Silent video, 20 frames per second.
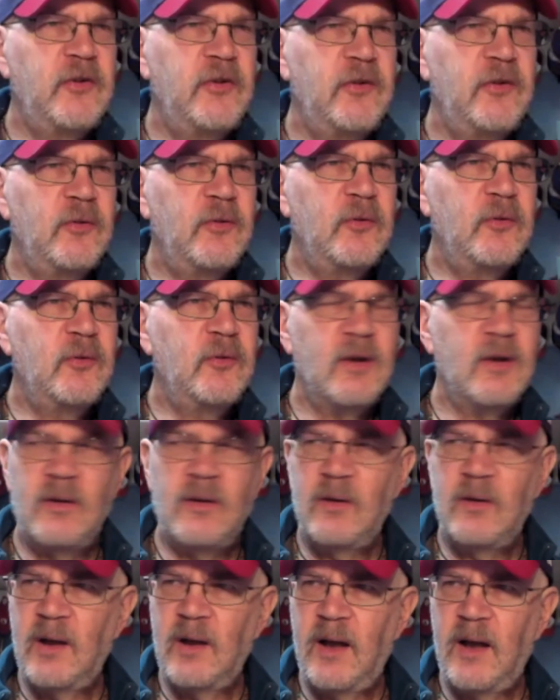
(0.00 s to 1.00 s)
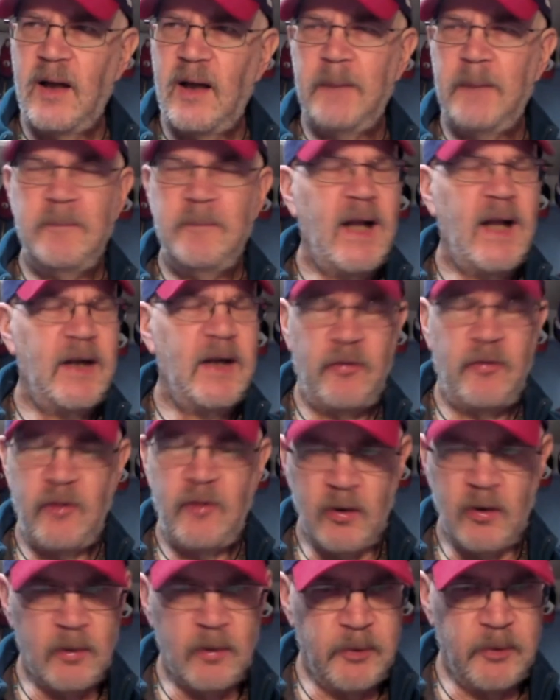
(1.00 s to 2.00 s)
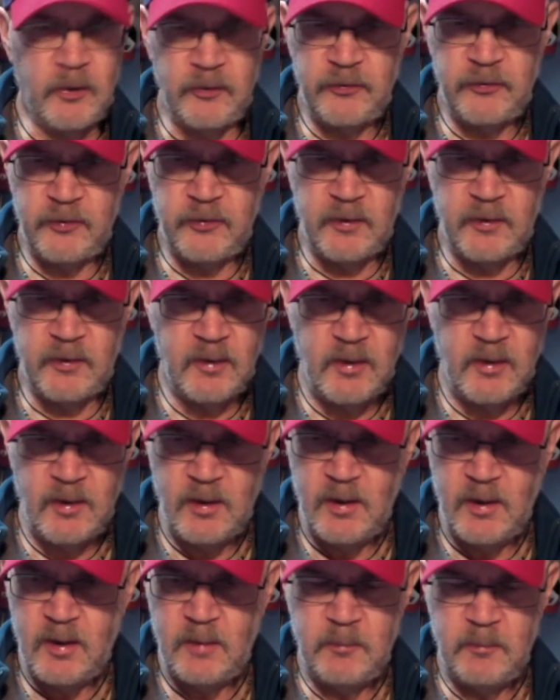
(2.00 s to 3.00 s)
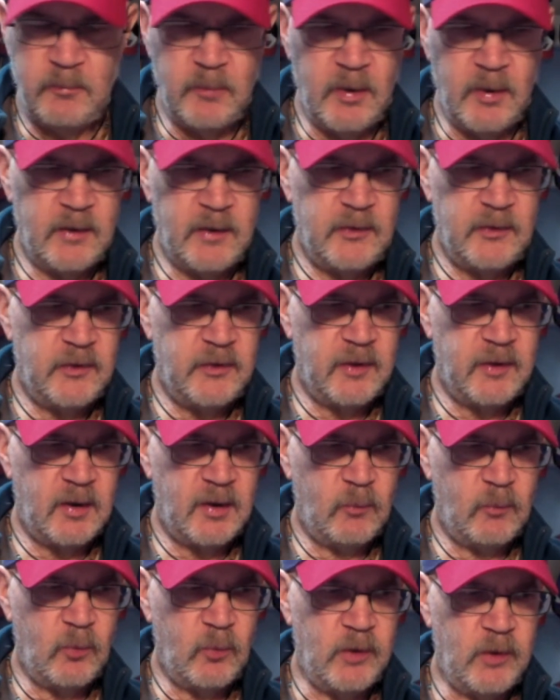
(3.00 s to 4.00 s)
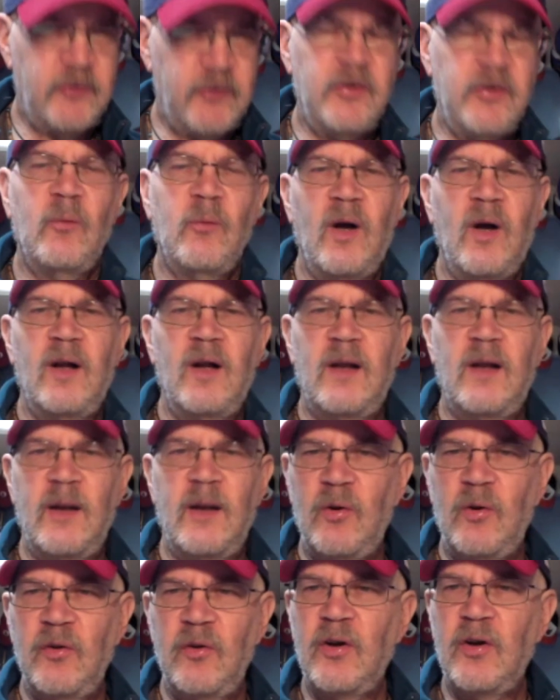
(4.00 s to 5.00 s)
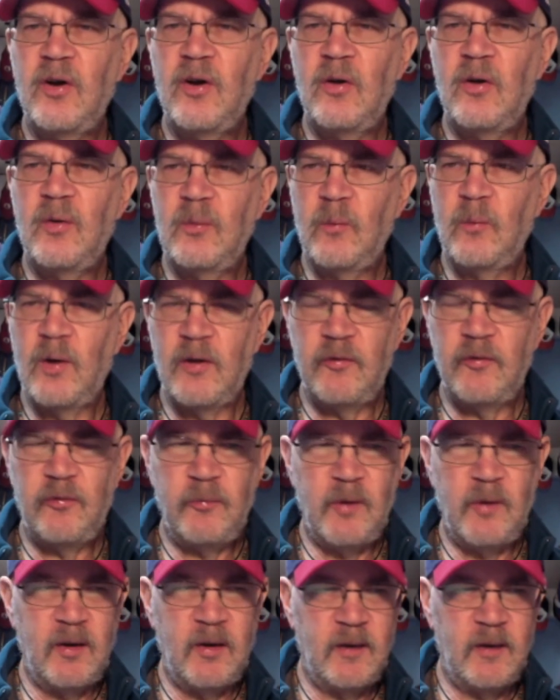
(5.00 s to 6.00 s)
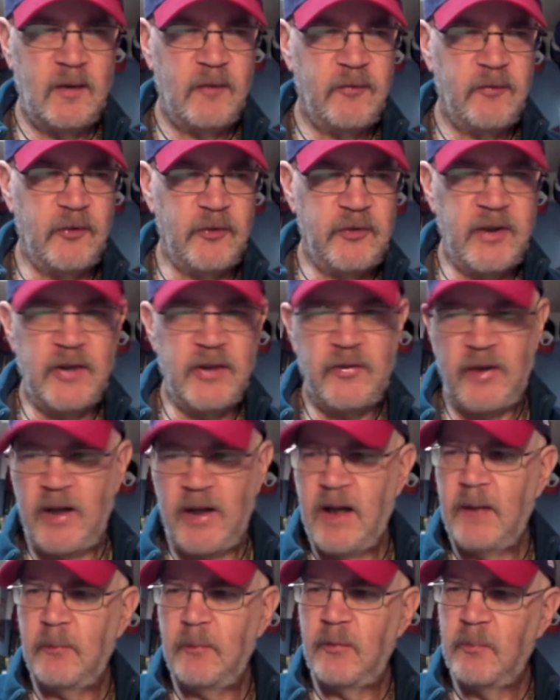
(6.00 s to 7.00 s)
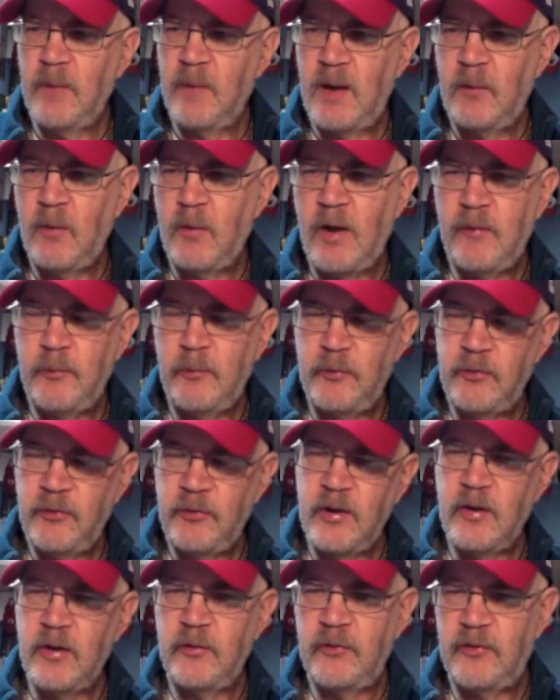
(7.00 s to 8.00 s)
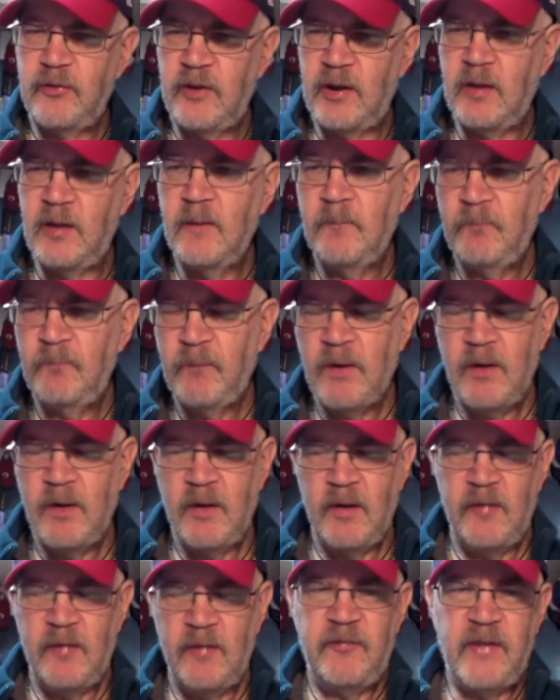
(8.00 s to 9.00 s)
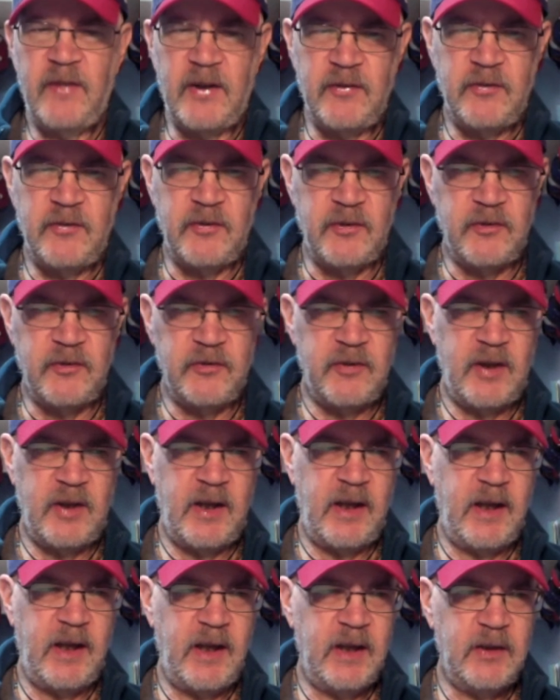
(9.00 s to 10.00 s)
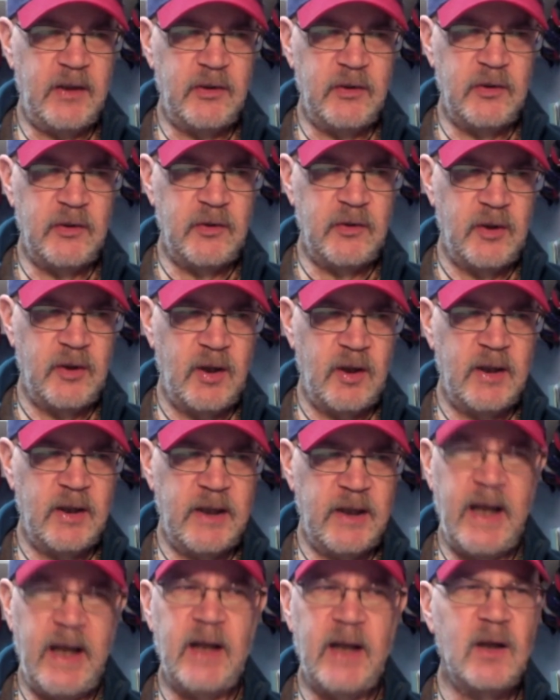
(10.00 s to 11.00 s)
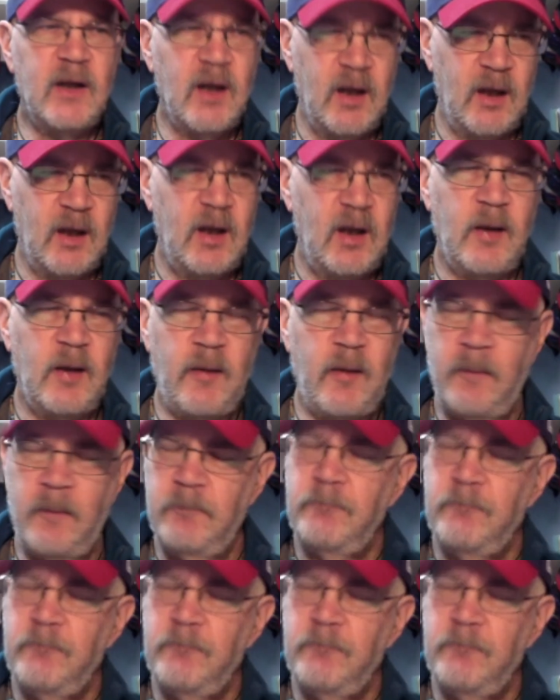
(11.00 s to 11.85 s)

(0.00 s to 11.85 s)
to you, I'm not a theater person, but once in a while I will go. And one of the first dates I had with my wife was to go see Fences. And again, I